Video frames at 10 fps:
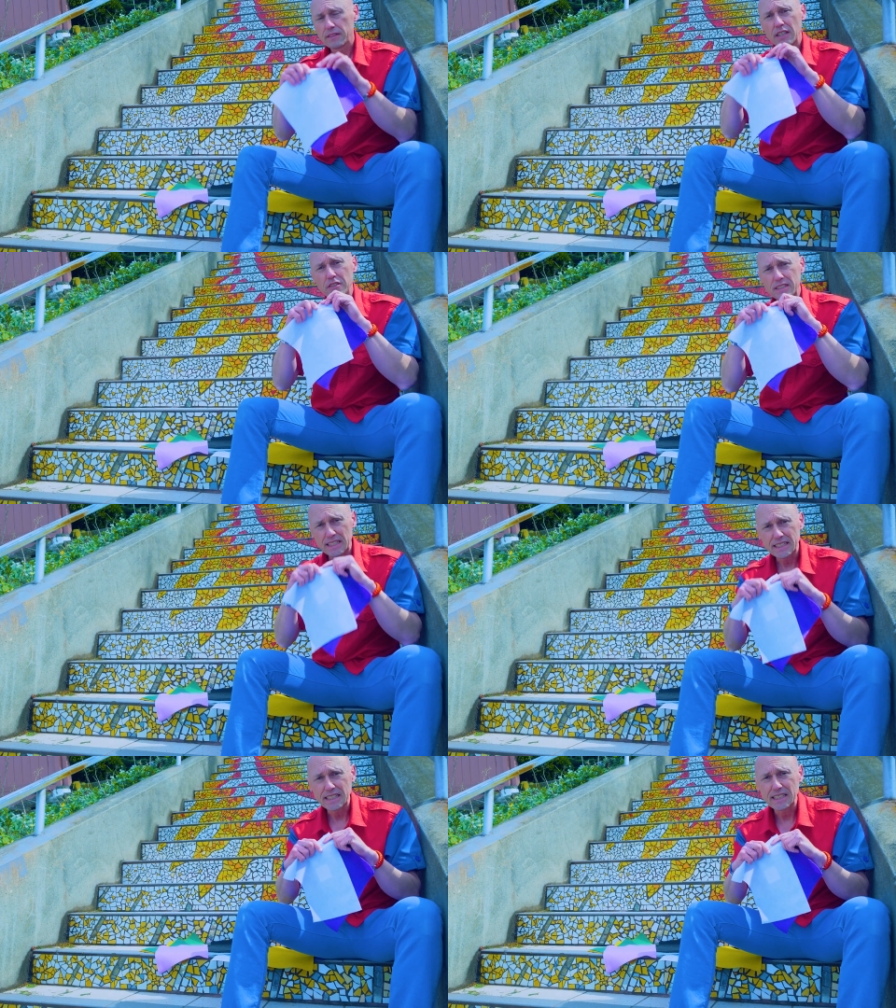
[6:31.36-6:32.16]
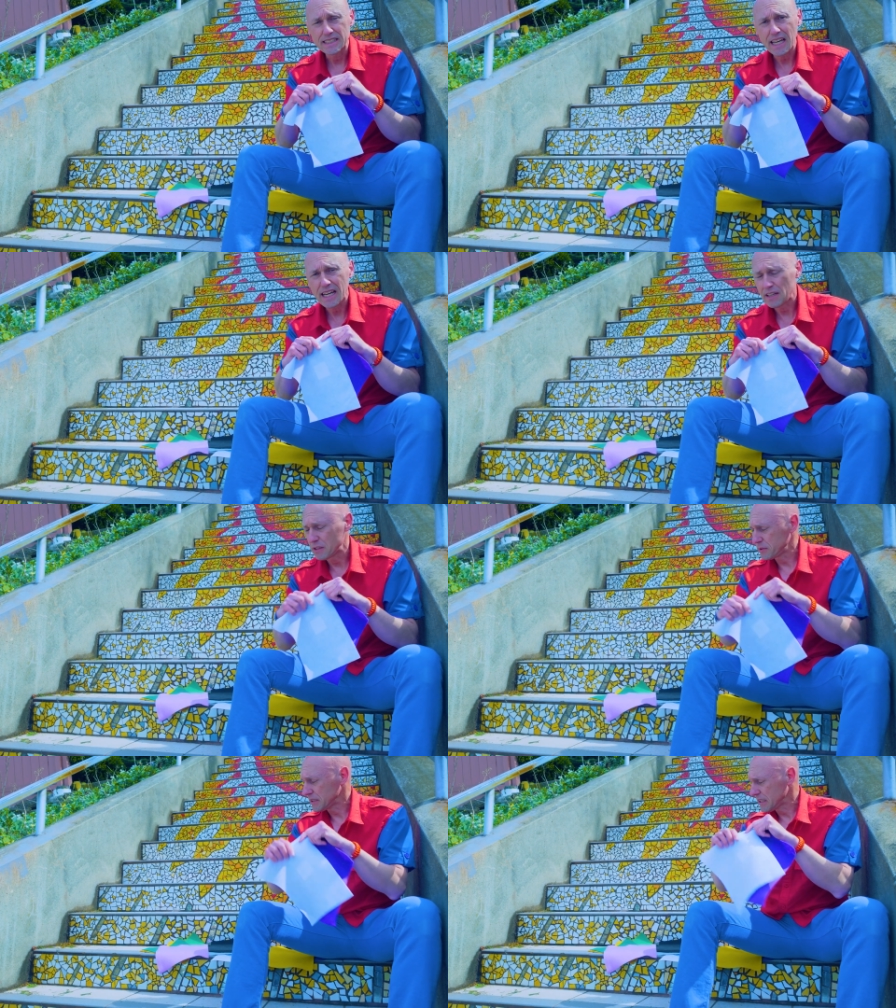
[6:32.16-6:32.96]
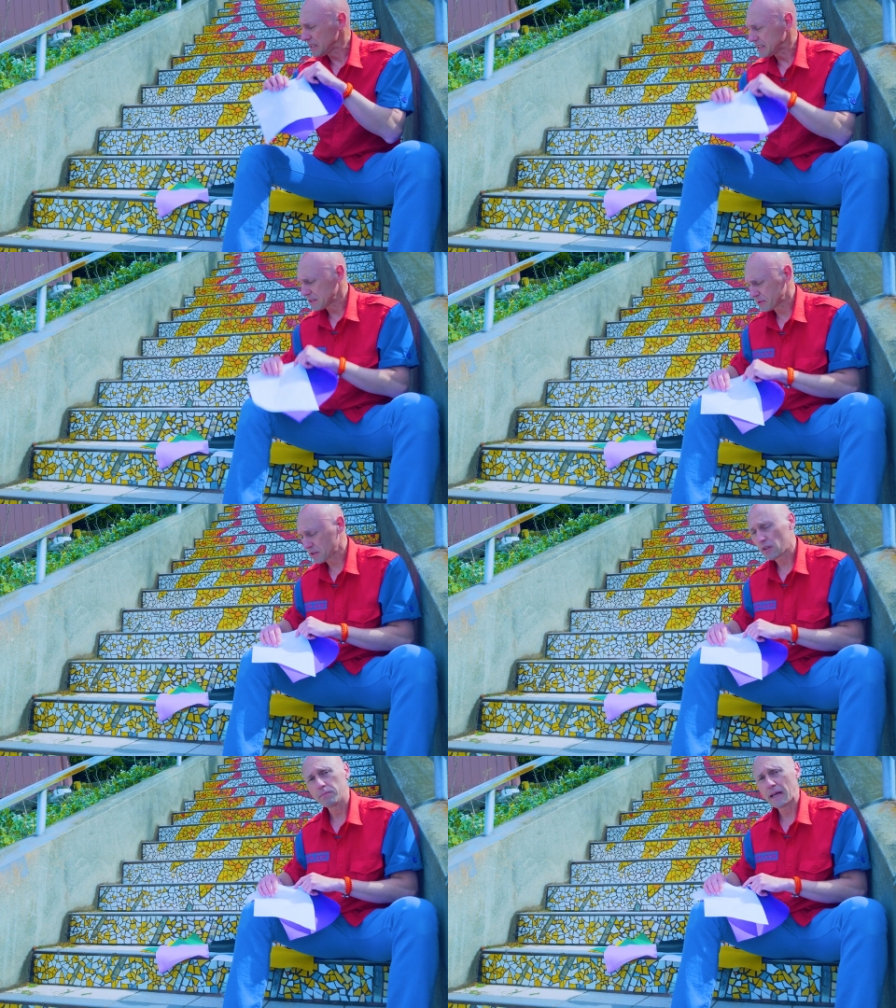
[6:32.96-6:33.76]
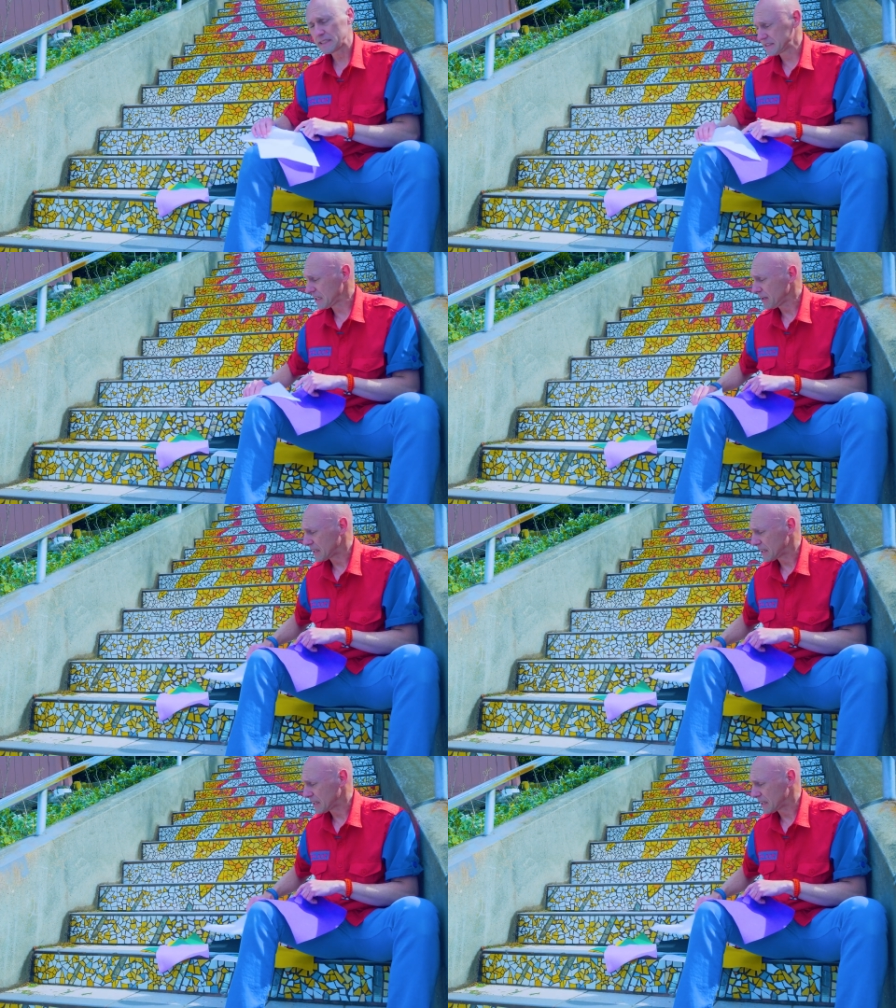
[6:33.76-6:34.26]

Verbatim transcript: then you're tinting it down, and what you're getting is what's called a pastel,